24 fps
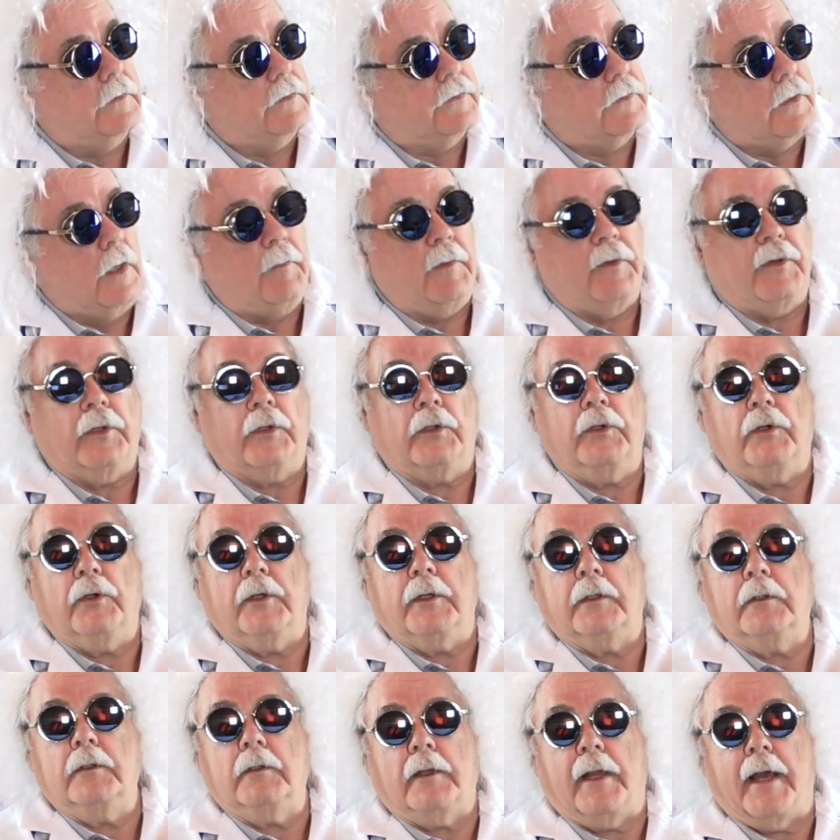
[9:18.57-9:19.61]
some of the
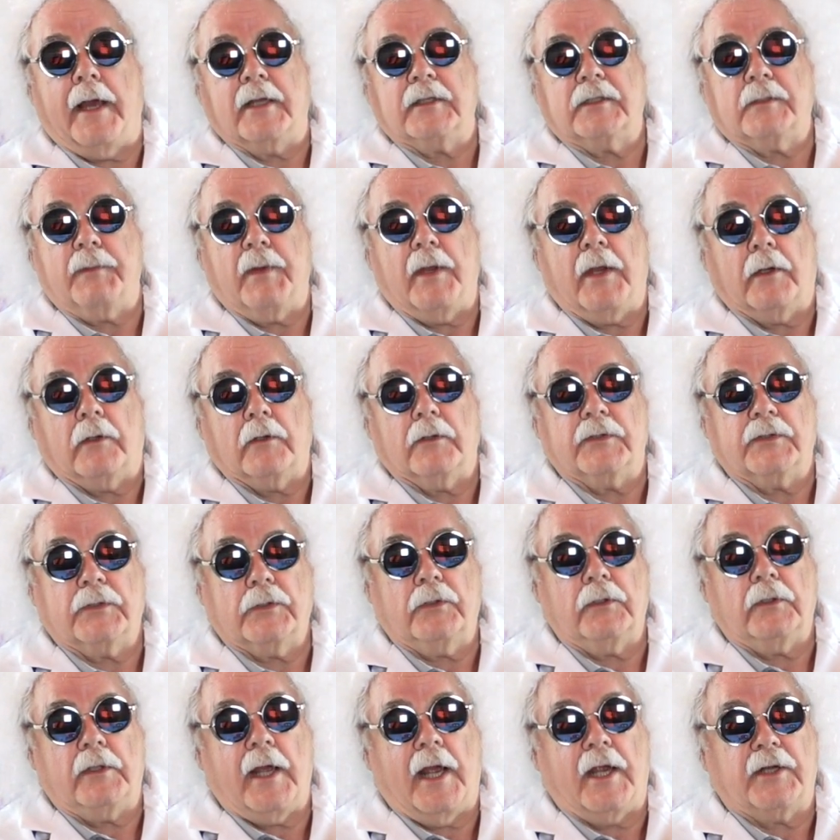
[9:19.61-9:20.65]
good glass makers
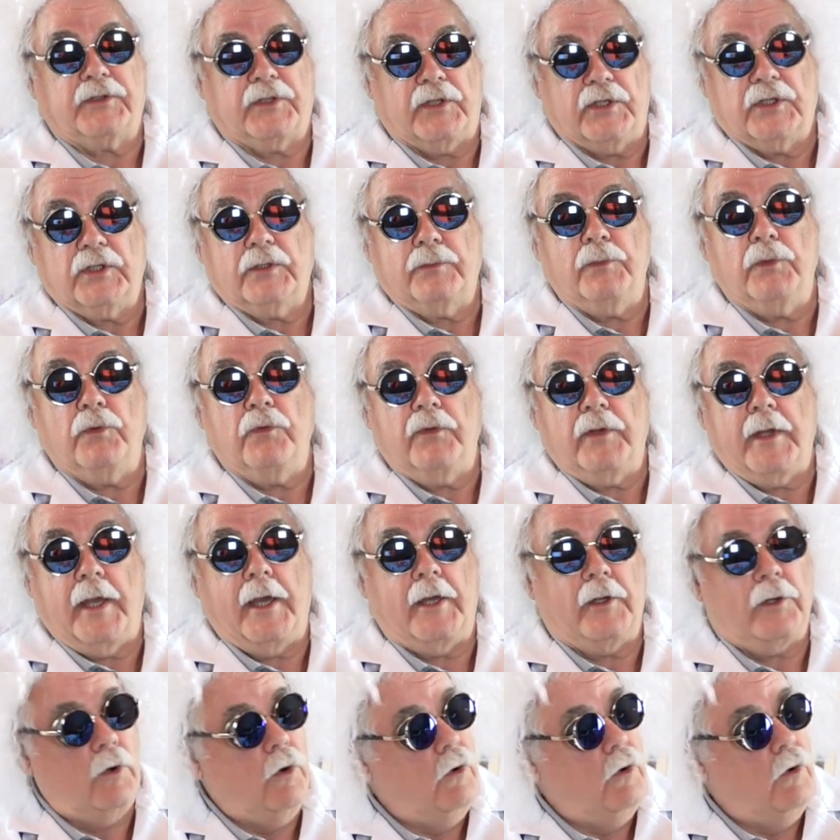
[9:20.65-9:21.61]
could actually smooth that